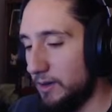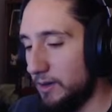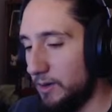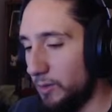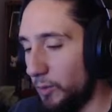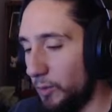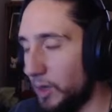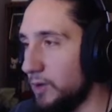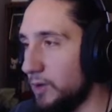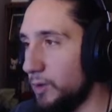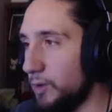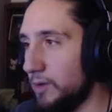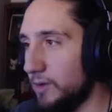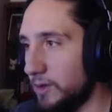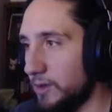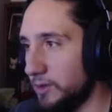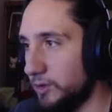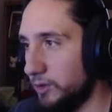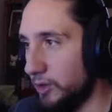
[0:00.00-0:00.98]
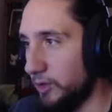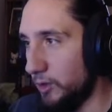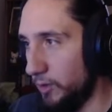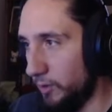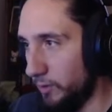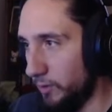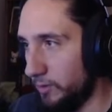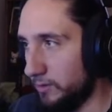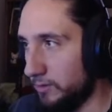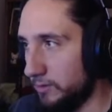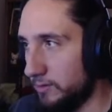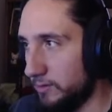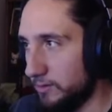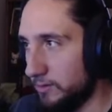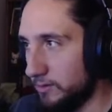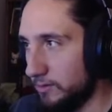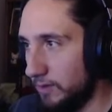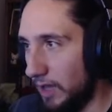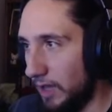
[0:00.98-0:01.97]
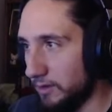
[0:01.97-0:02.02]
what do you even do
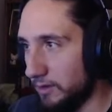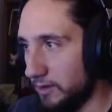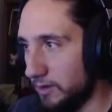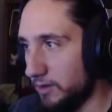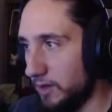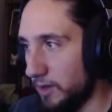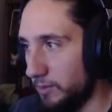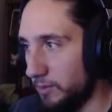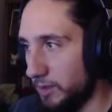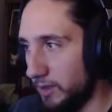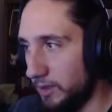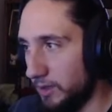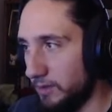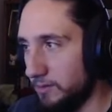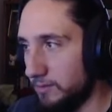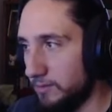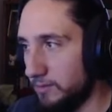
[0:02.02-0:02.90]
at this company?